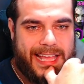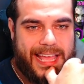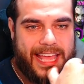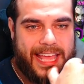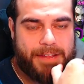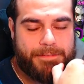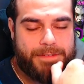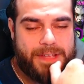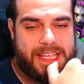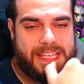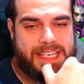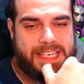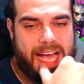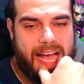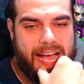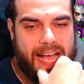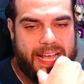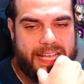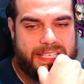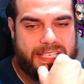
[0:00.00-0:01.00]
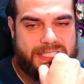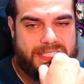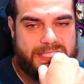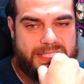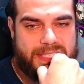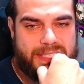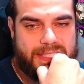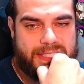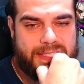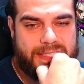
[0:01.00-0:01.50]
And if he
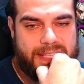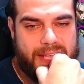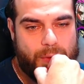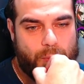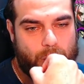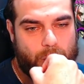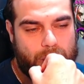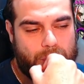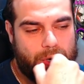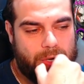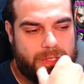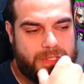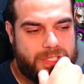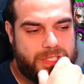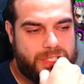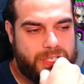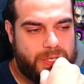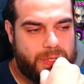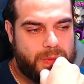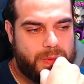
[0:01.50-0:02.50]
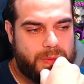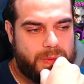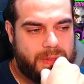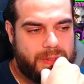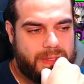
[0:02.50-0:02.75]
dies, then we're cooked too.